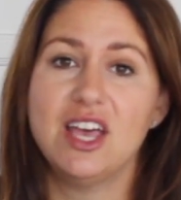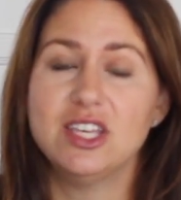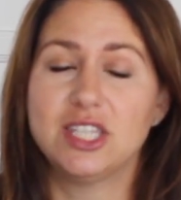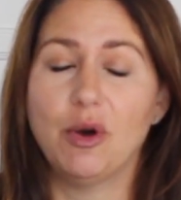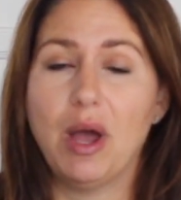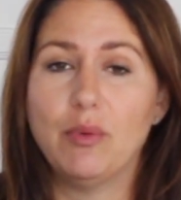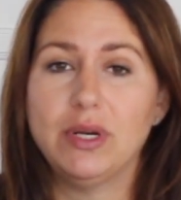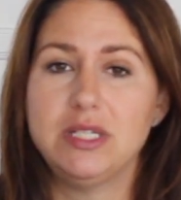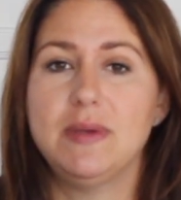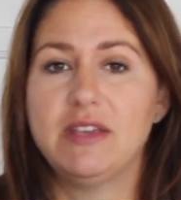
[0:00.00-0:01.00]
So I
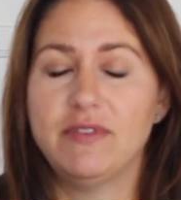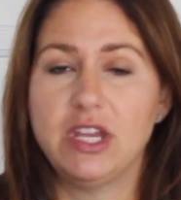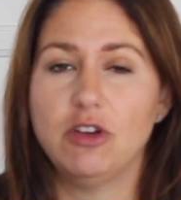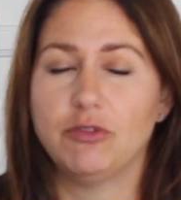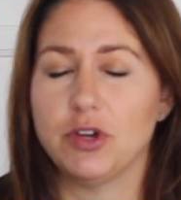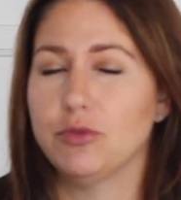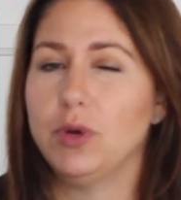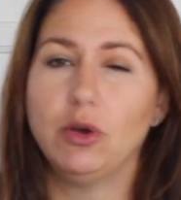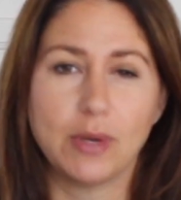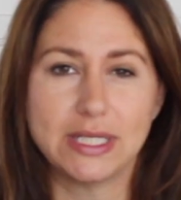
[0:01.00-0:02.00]
wanted to make a video for you
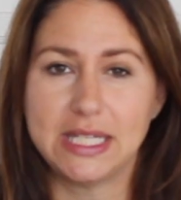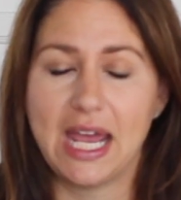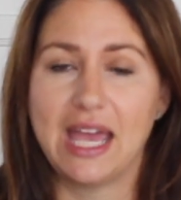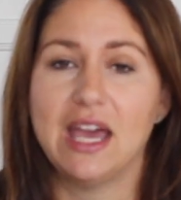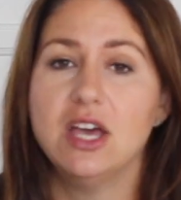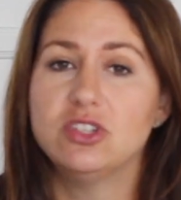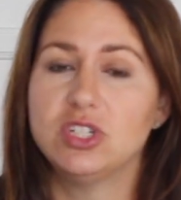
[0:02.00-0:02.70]
real quick today